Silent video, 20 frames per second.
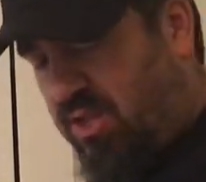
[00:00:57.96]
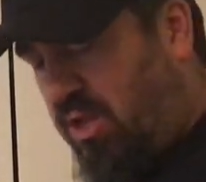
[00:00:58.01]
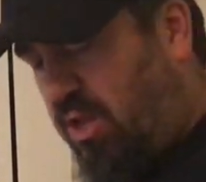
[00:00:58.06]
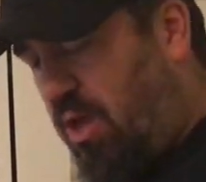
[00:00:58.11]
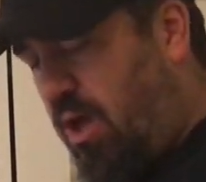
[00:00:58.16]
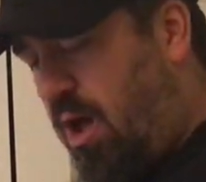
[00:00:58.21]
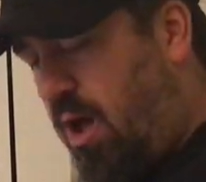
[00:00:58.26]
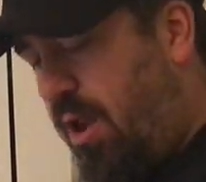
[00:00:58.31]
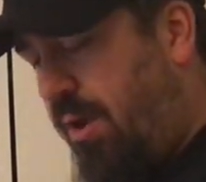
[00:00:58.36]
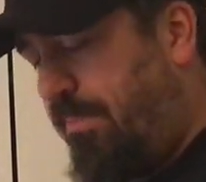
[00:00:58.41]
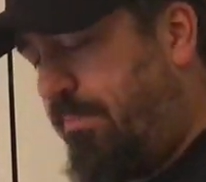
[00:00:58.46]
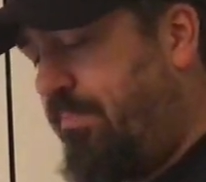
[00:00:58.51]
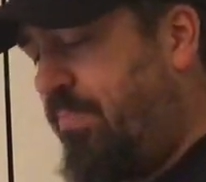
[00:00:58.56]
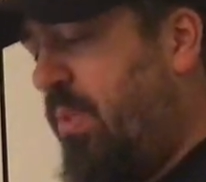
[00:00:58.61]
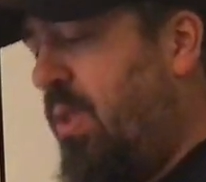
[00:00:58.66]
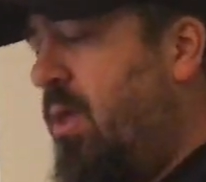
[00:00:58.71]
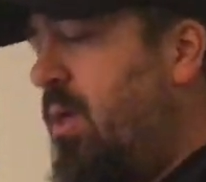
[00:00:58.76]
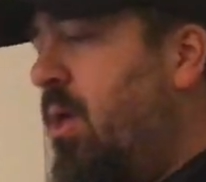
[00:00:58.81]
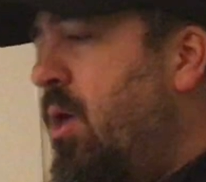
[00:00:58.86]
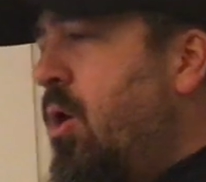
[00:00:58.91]
the gun,
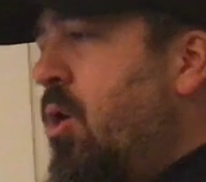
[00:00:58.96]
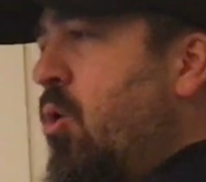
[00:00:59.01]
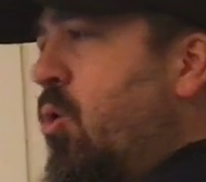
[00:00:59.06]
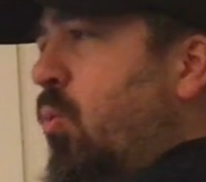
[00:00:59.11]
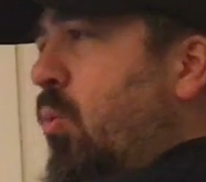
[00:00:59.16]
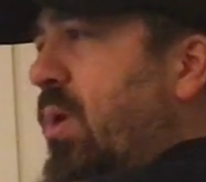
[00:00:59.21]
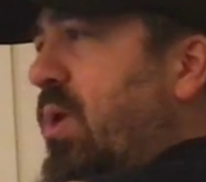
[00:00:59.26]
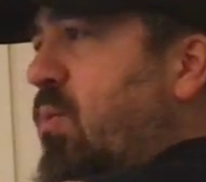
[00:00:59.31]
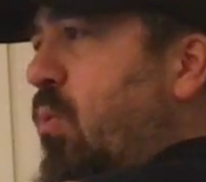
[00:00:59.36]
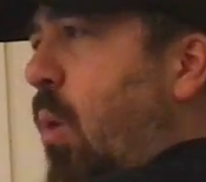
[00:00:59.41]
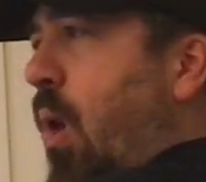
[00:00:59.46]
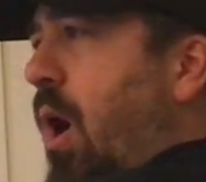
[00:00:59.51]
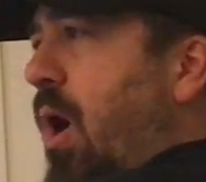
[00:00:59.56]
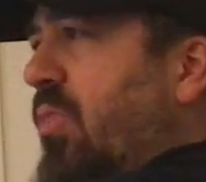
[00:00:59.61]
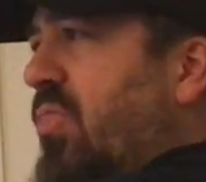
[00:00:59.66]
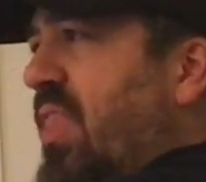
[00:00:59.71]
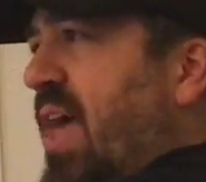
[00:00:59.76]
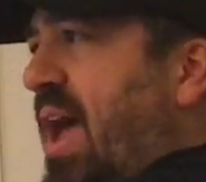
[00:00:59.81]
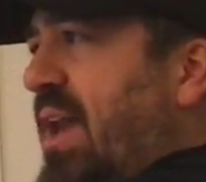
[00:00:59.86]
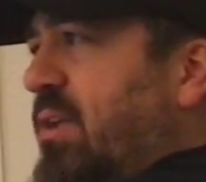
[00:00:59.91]
we
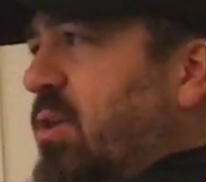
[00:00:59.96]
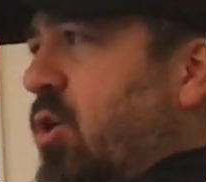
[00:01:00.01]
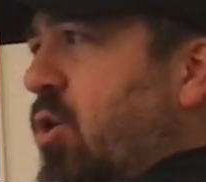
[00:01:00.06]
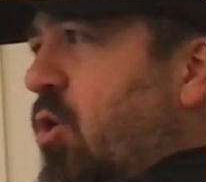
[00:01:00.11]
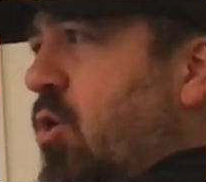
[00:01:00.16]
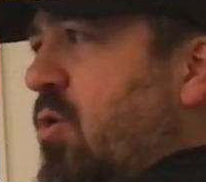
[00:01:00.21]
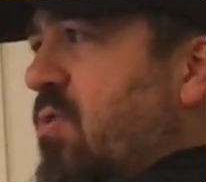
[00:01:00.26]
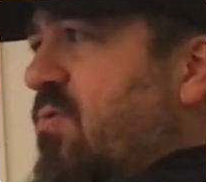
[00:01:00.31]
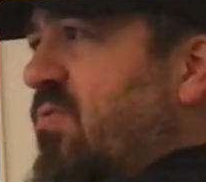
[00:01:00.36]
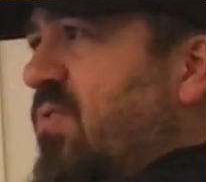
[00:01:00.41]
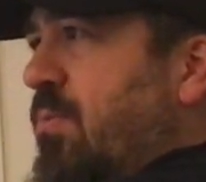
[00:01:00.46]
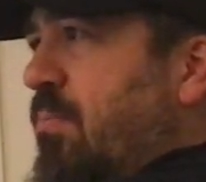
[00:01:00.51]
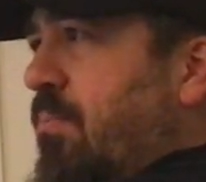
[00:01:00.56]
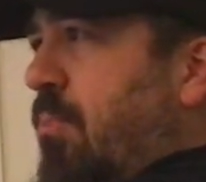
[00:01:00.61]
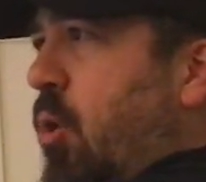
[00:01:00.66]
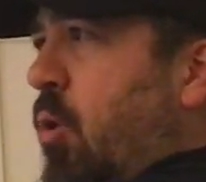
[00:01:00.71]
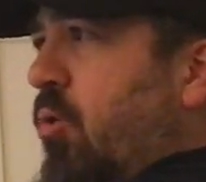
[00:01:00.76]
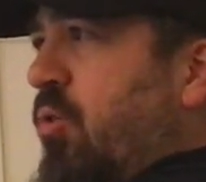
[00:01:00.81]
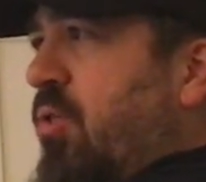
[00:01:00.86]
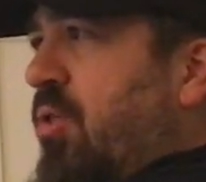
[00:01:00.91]
want that curve in
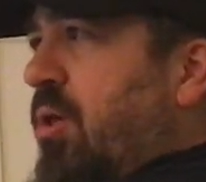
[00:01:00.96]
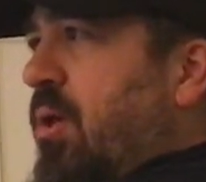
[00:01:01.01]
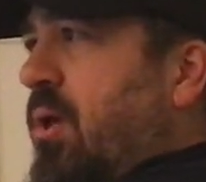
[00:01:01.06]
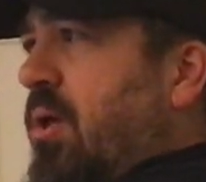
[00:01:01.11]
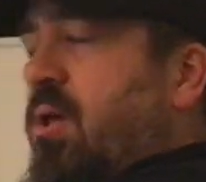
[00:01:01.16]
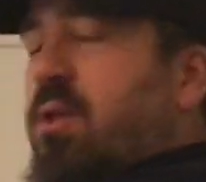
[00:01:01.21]
both